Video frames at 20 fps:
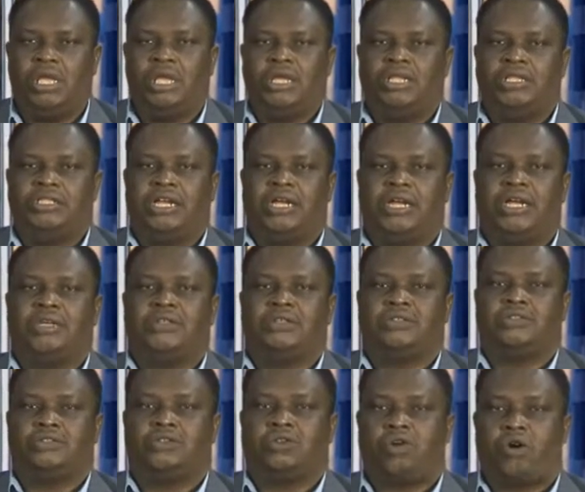the
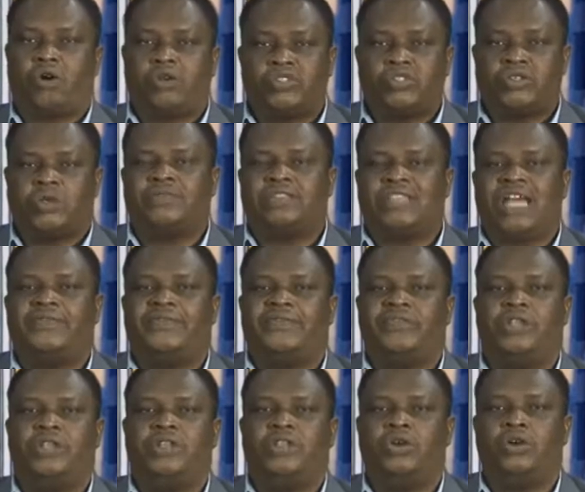cause of that
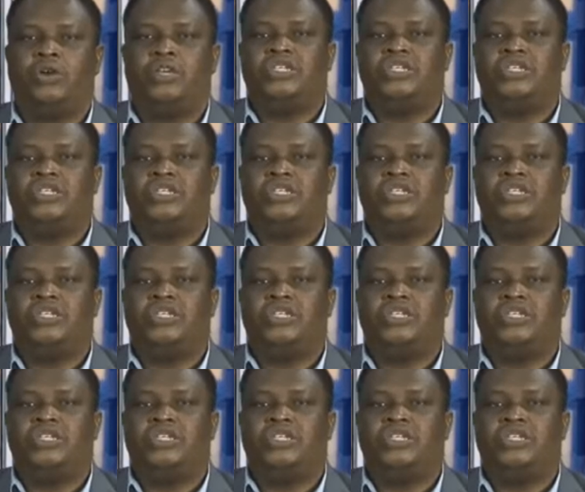failure